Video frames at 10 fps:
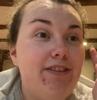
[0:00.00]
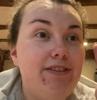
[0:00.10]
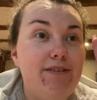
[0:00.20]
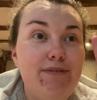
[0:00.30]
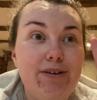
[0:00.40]

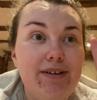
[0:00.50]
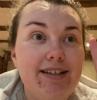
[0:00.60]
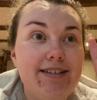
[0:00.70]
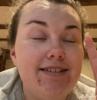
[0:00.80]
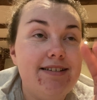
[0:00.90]
the
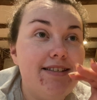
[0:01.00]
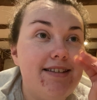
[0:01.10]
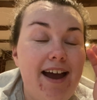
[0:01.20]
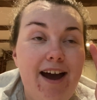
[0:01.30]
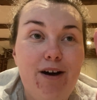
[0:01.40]
viewings,
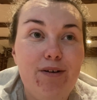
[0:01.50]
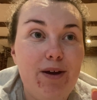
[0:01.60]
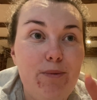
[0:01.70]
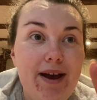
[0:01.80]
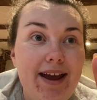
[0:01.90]
how they
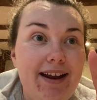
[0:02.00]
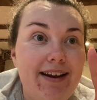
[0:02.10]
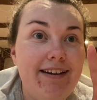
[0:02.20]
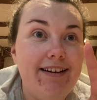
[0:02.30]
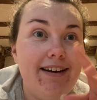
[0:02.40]

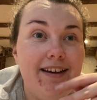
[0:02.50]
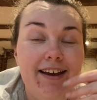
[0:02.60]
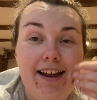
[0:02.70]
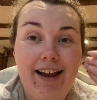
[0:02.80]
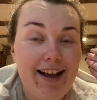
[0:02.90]
went,
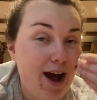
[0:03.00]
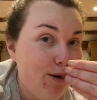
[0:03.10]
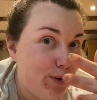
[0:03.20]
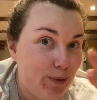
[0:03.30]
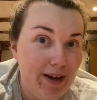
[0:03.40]
like how
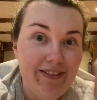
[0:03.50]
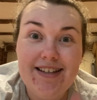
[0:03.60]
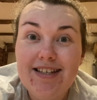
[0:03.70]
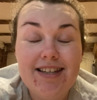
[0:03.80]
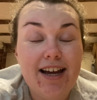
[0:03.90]
quick
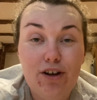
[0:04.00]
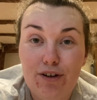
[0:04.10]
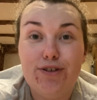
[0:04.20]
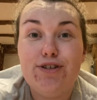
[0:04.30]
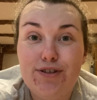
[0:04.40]
this has like
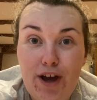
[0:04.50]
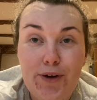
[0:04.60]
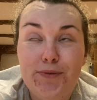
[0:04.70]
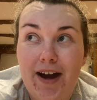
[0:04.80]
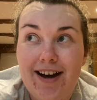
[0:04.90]
gone so
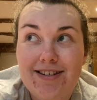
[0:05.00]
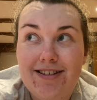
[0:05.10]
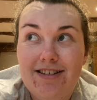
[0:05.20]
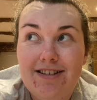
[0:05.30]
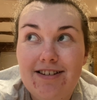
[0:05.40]

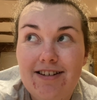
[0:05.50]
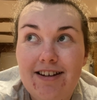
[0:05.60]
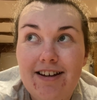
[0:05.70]
fast.